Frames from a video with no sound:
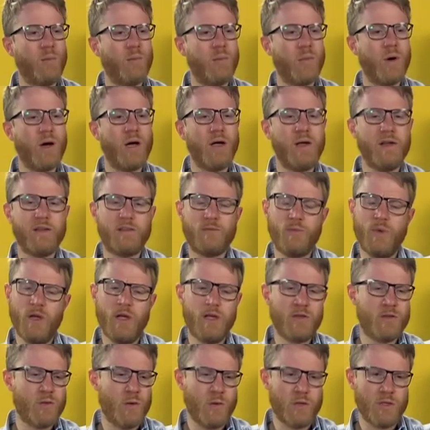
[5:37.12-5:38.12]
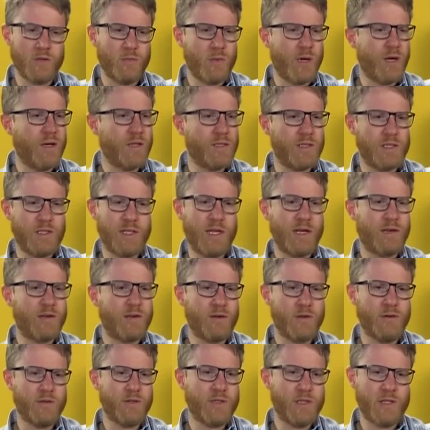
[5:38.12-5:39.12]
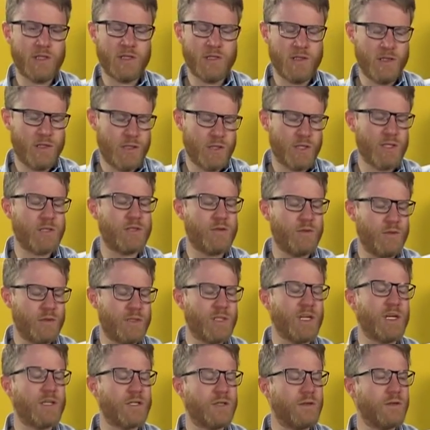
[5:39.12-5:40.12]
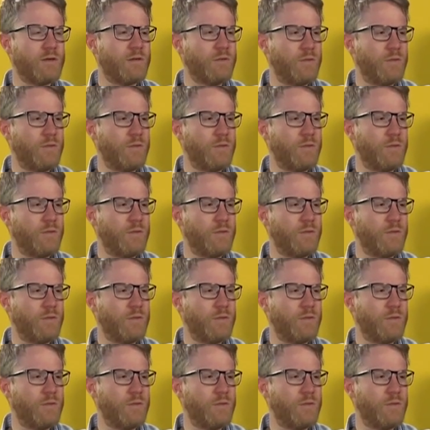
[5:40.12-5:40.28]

It's being talked about as a technical recession. It's just a recession.